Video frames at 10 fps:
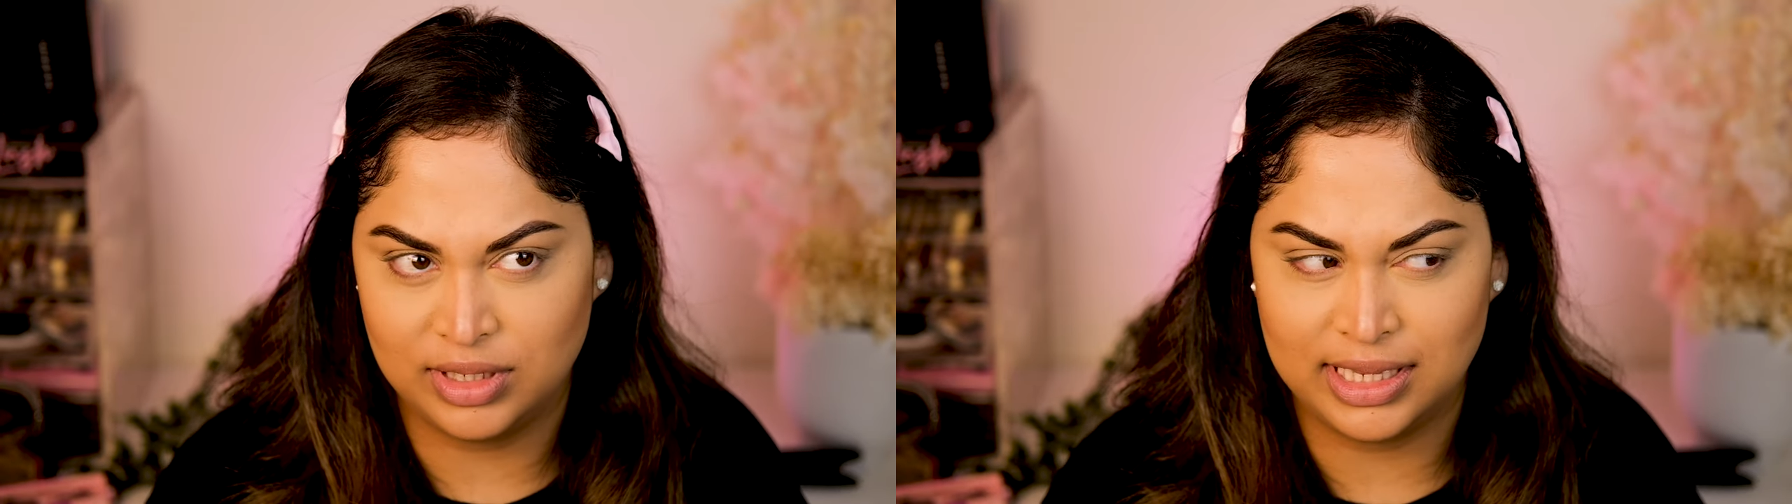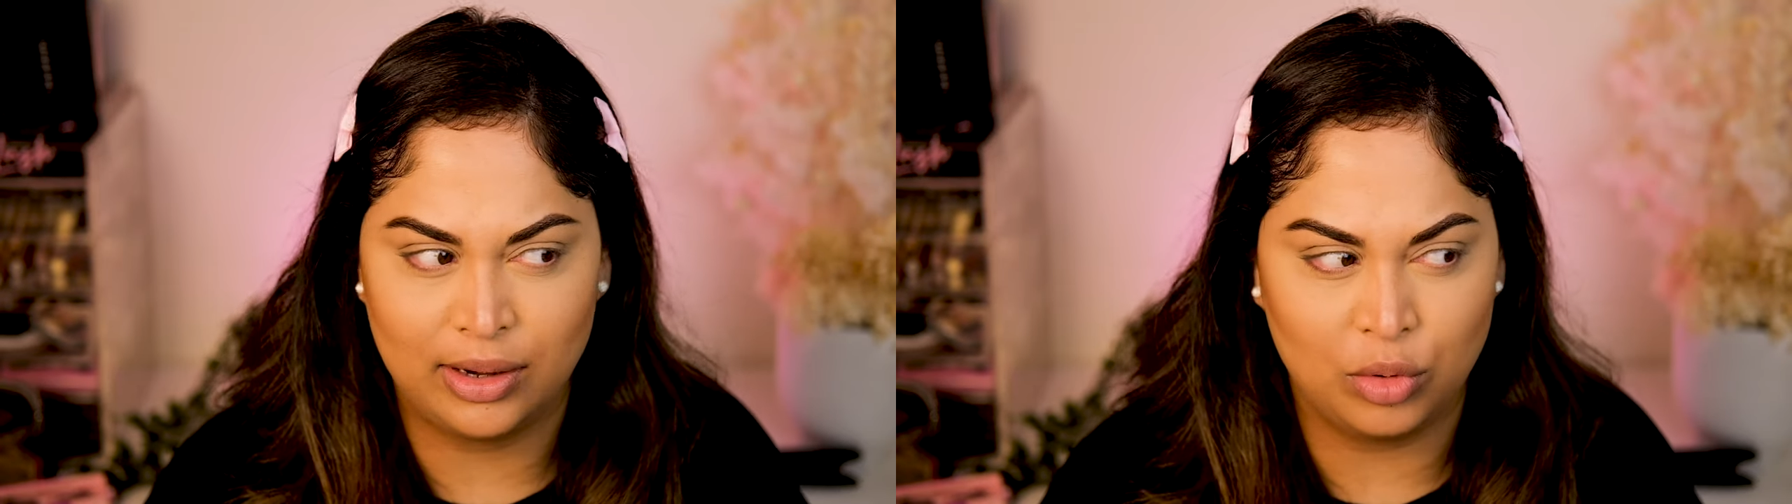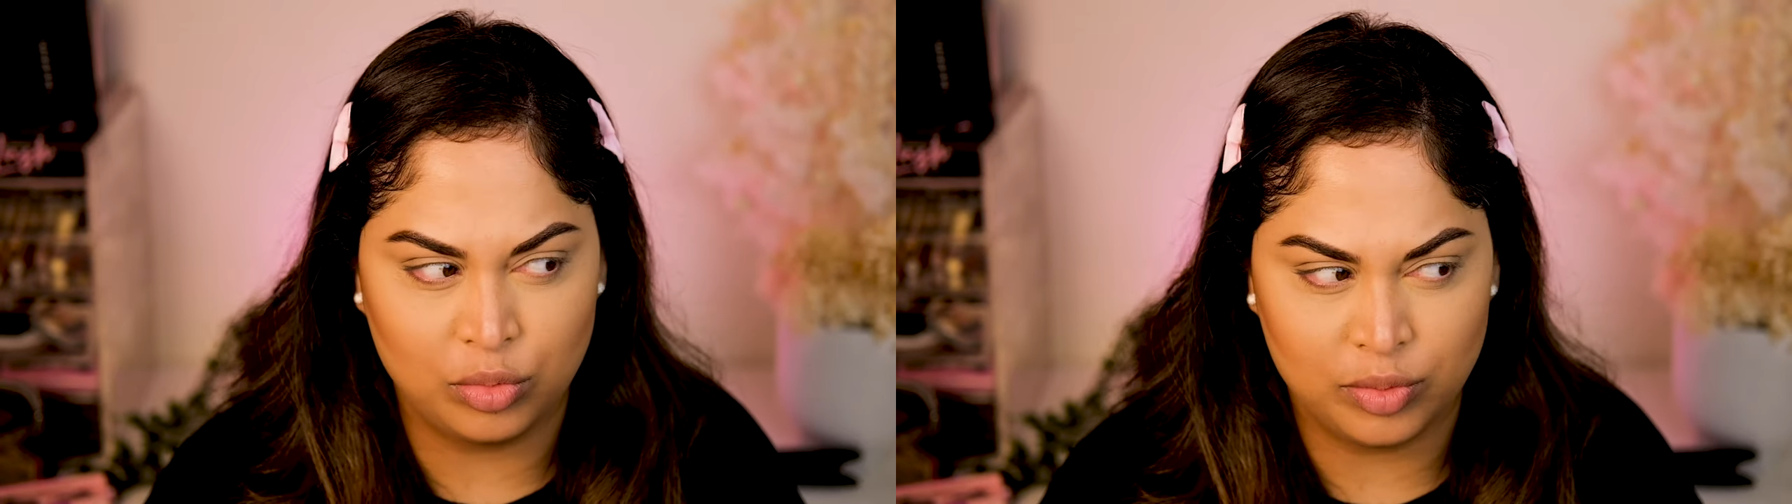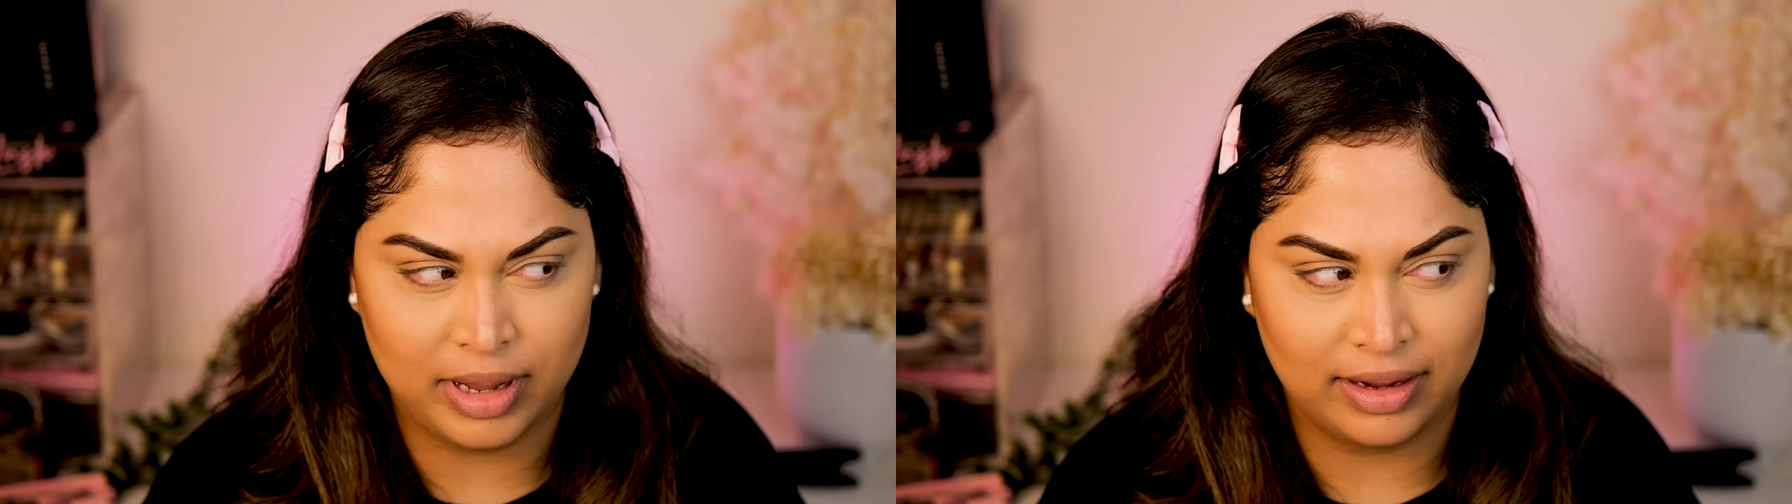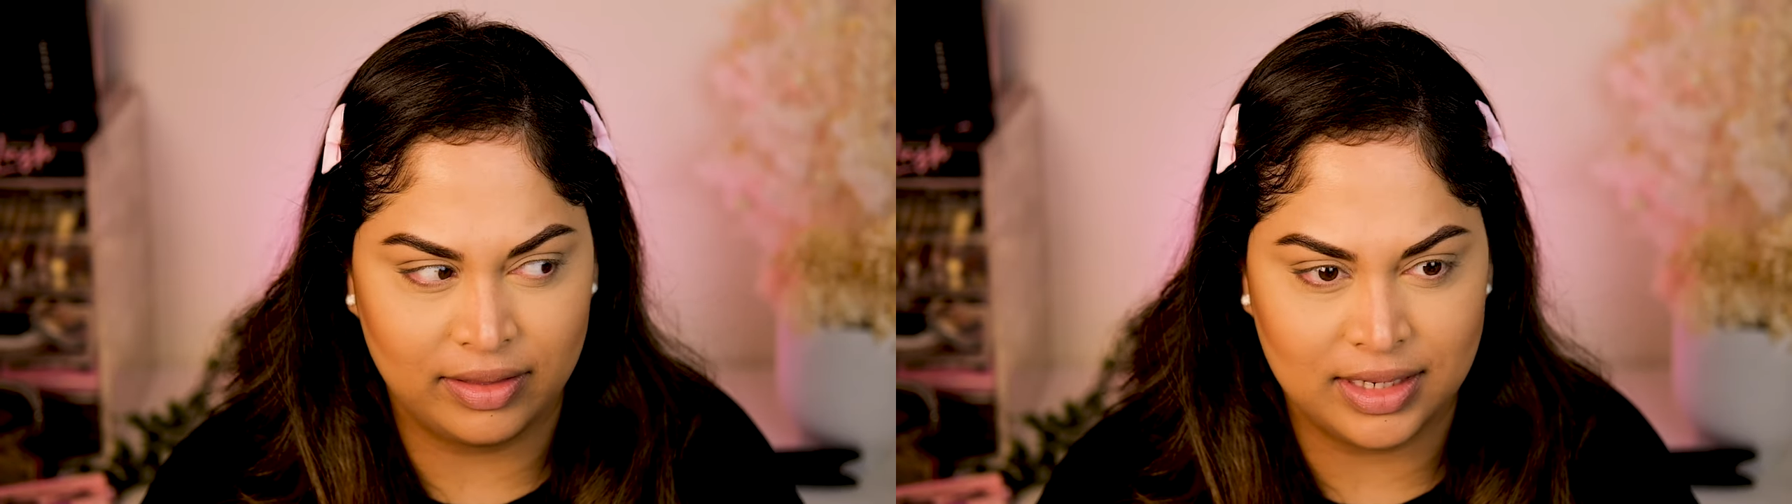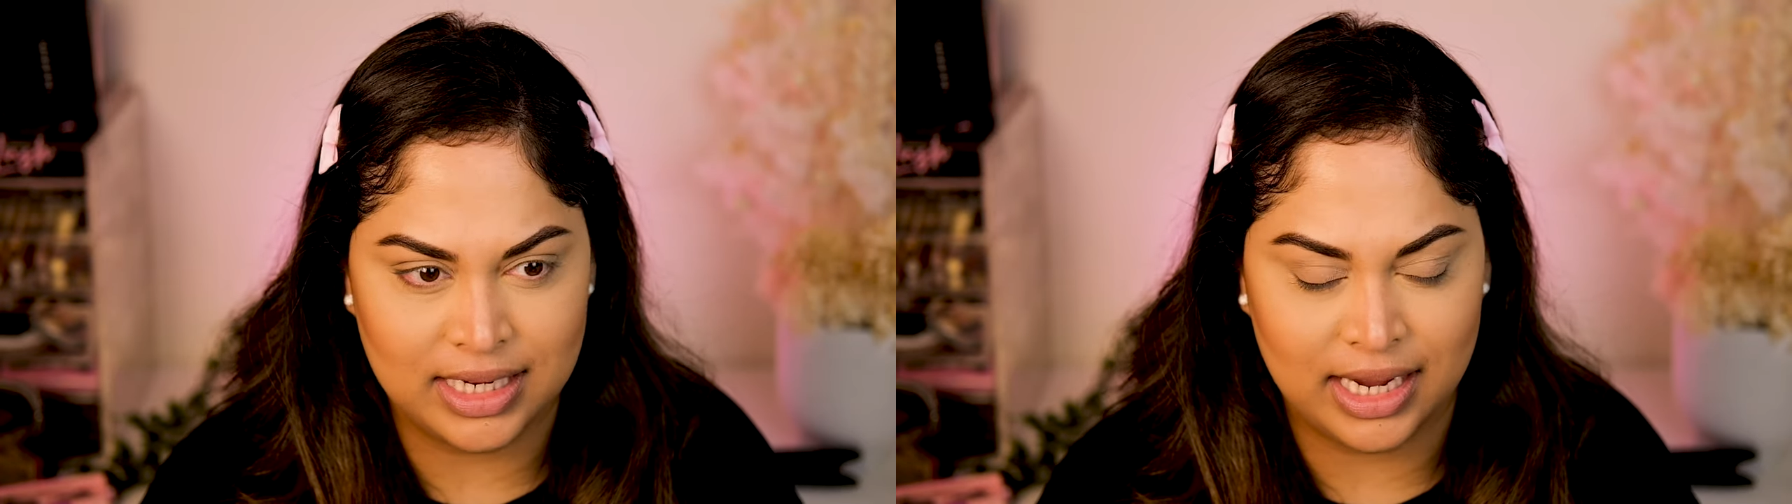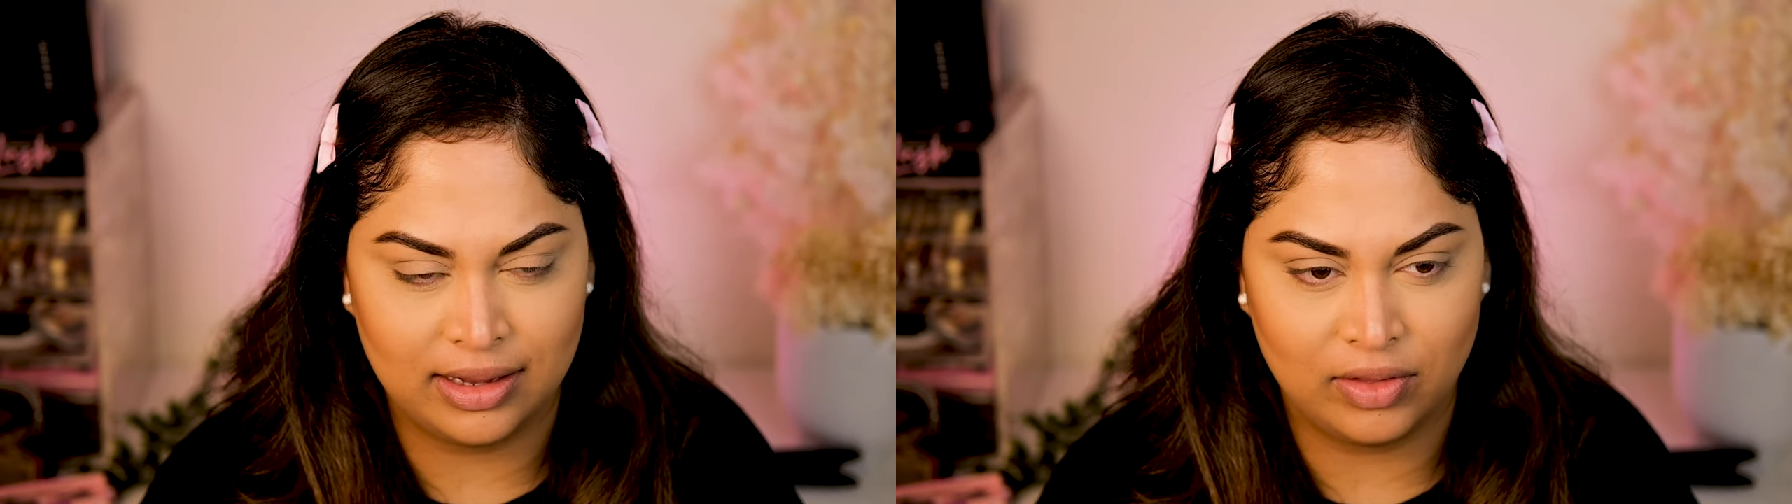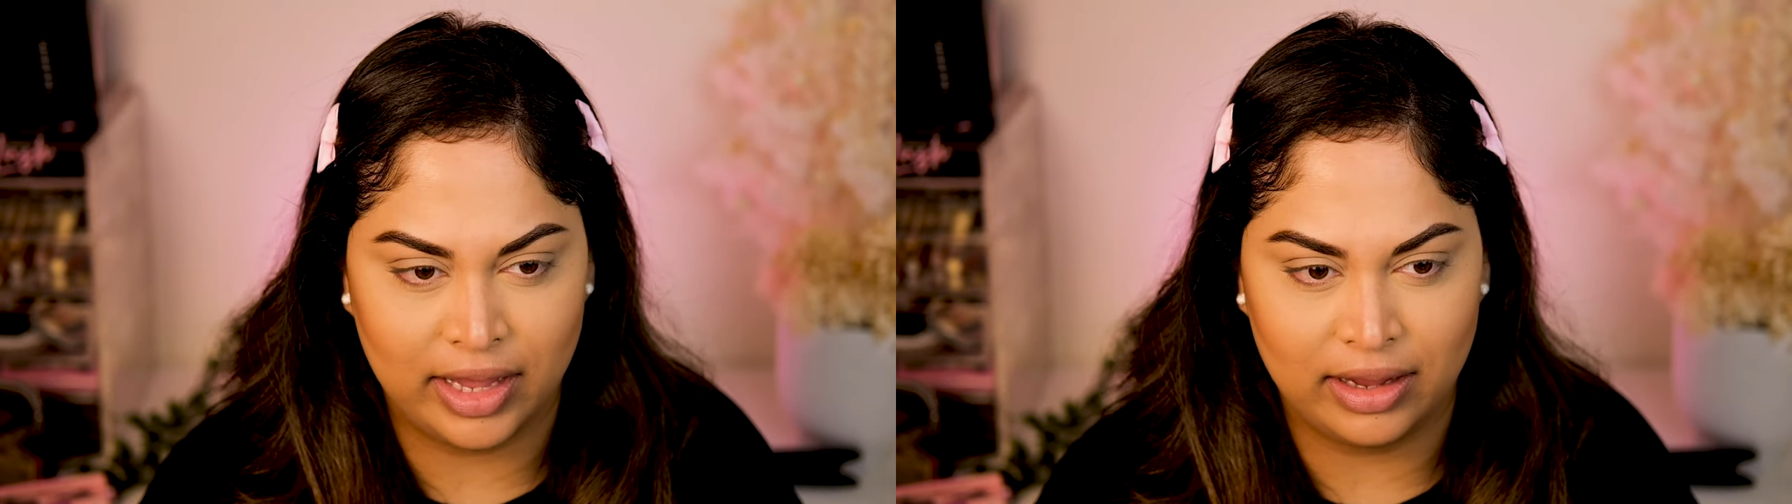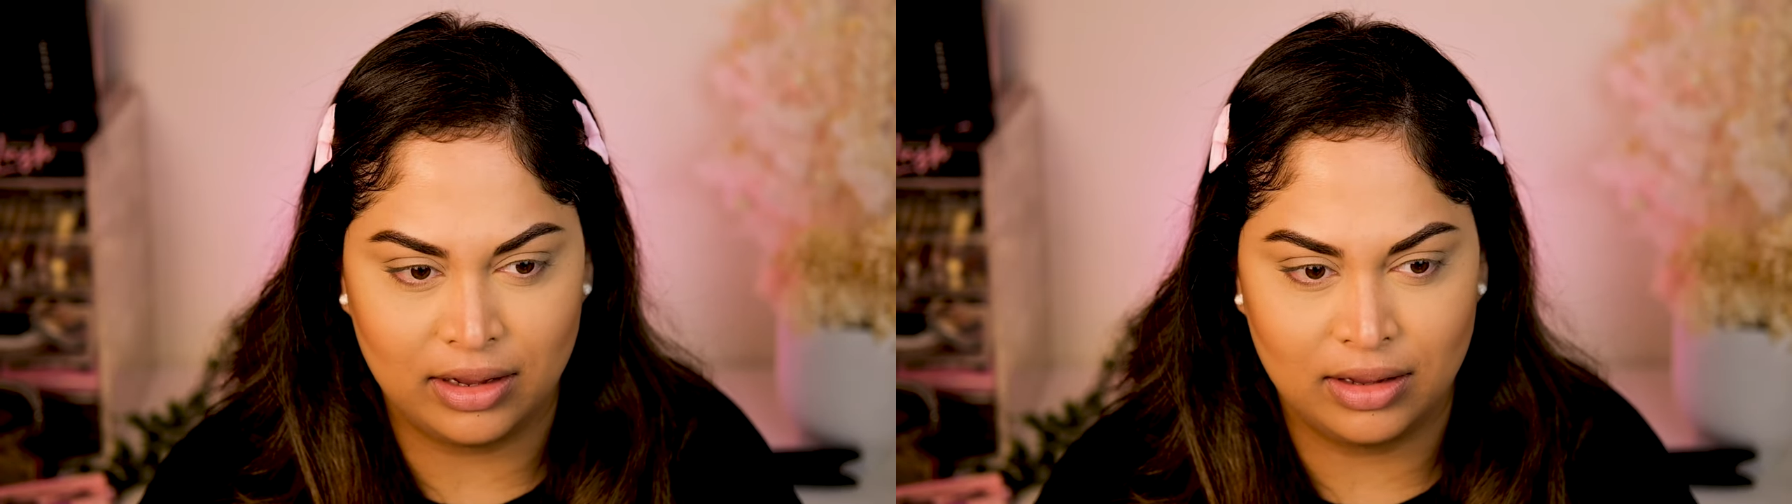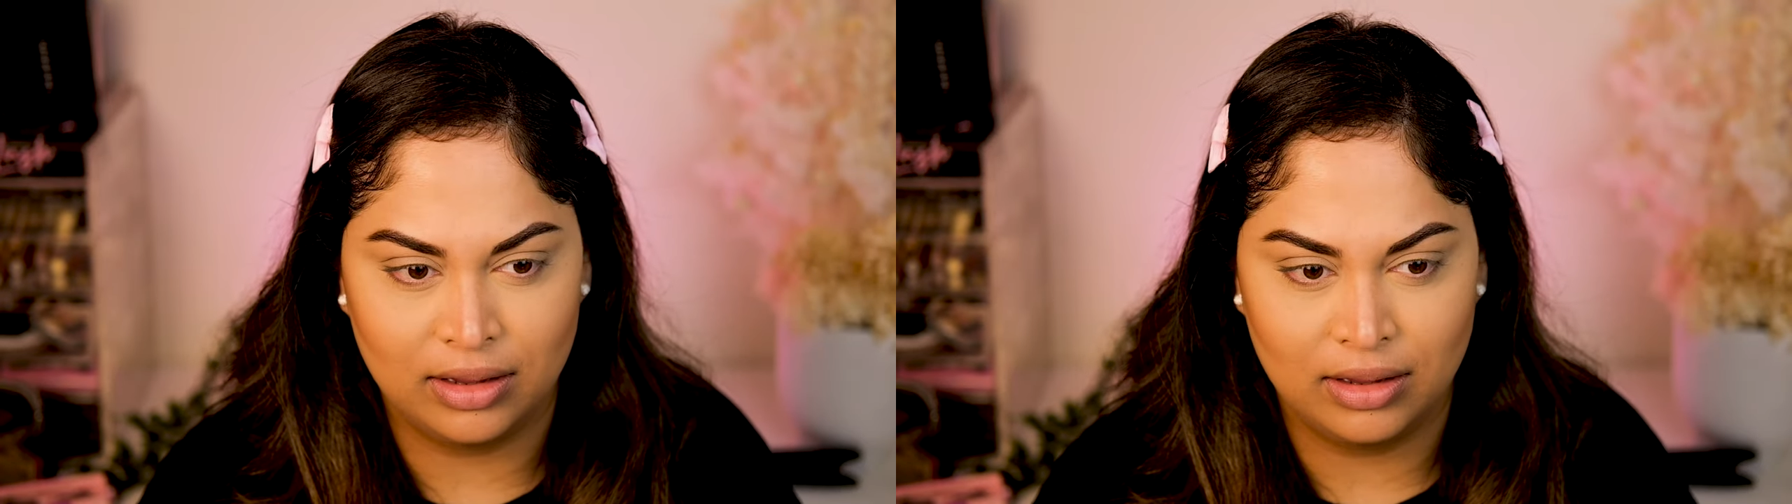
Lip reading: Is that normal back in the day? Like,